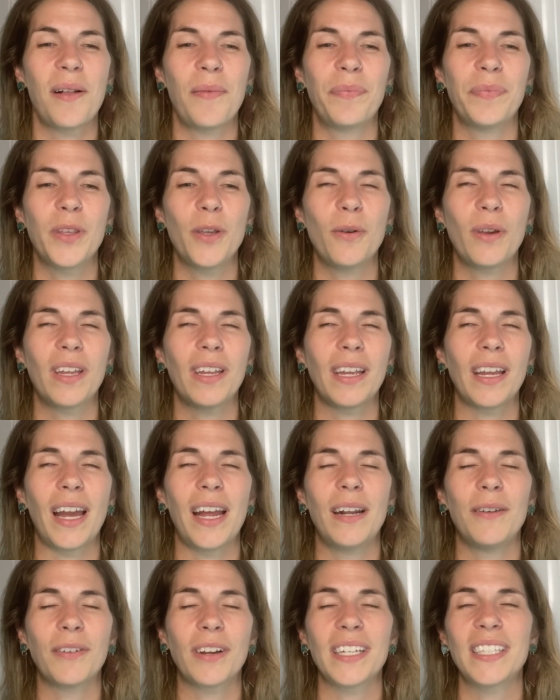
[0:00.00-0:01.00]
You can
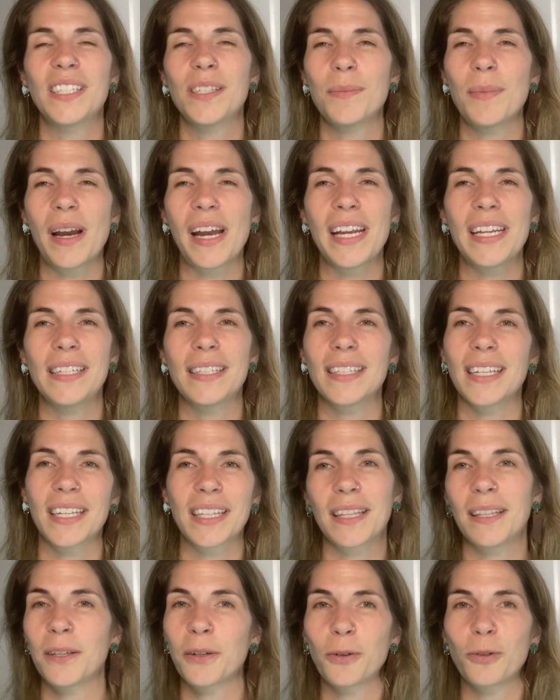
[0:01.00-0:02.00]
kind of customize like
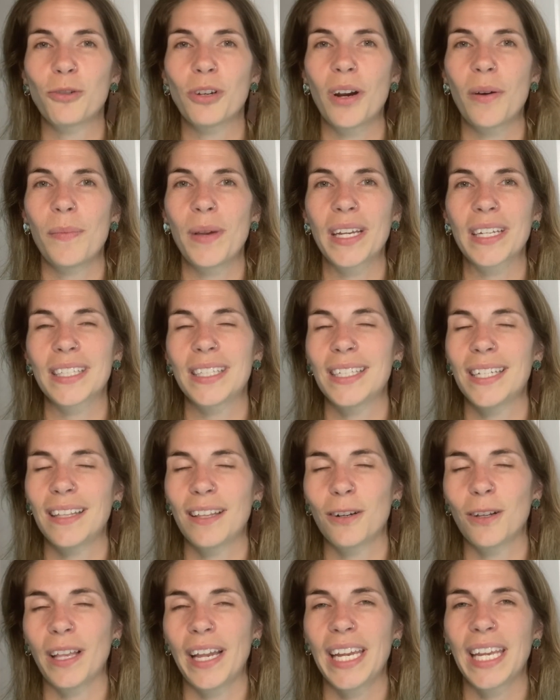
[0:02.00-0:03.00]
the little trail mix to
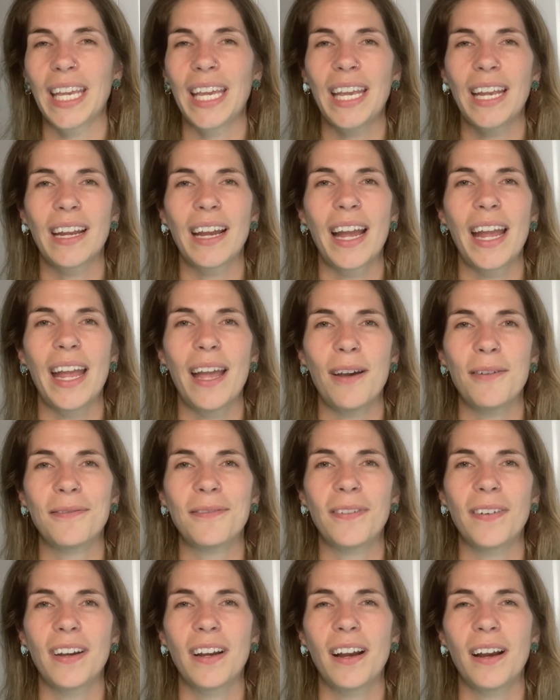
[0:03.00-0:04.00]
their liking. I have
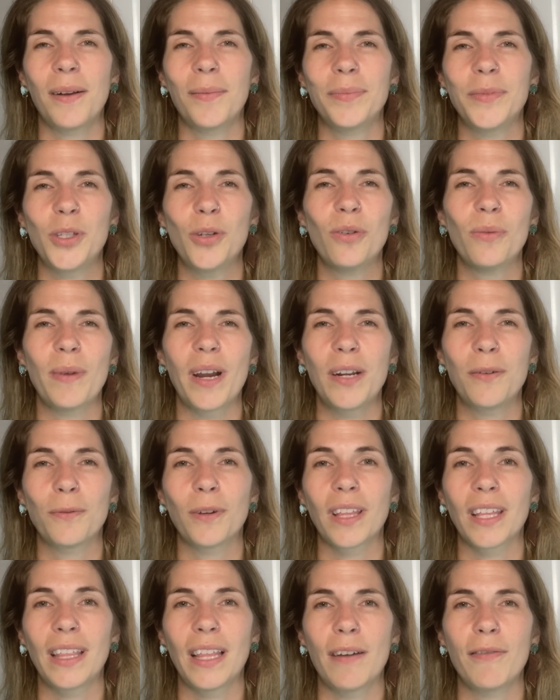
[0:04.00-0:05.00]
two of mine
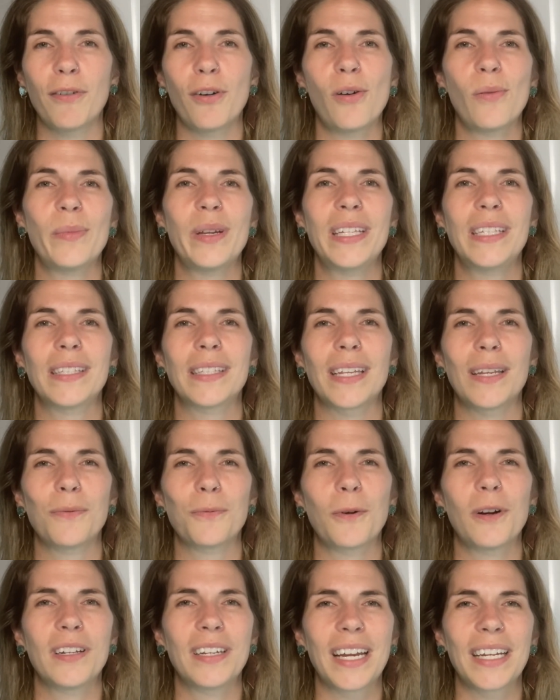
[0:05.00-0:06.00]
really love almonds and
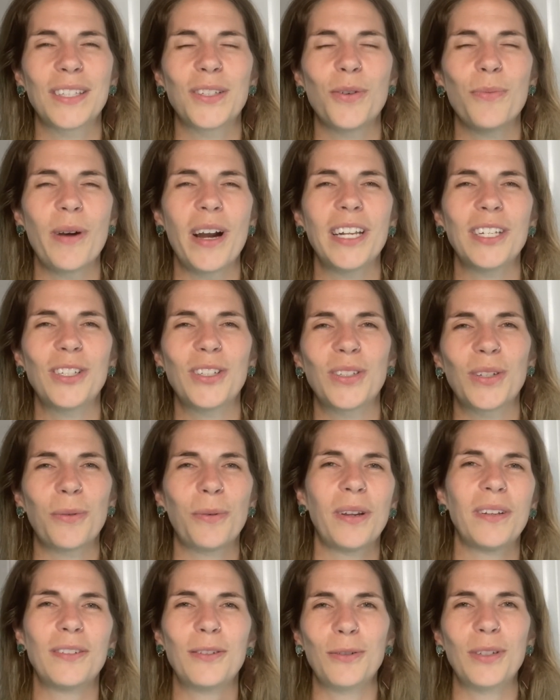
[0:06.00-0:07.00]
one not so much, so
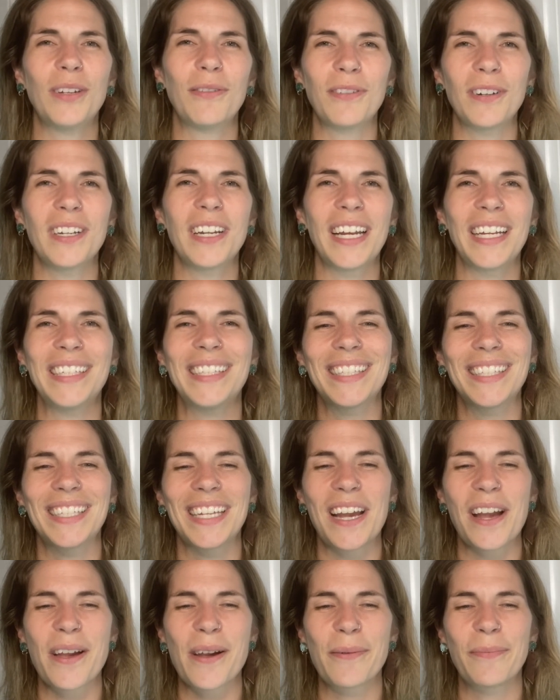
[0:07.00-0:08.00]
we do different nuts
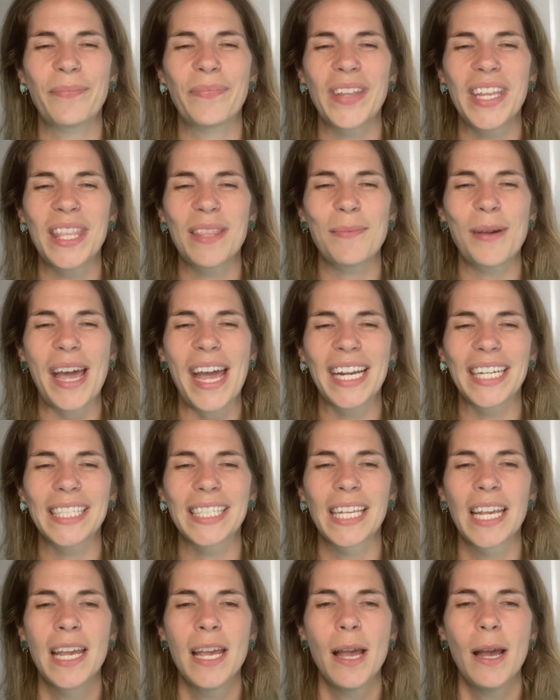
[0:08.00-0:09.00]
in the
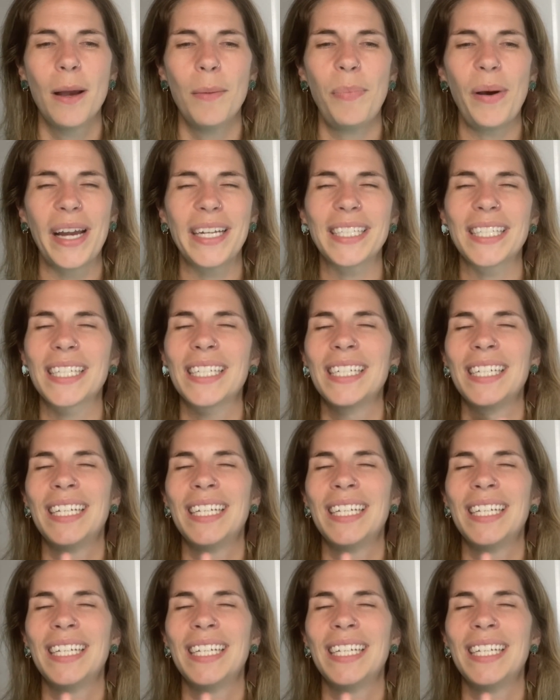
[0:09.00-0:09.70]
bags. But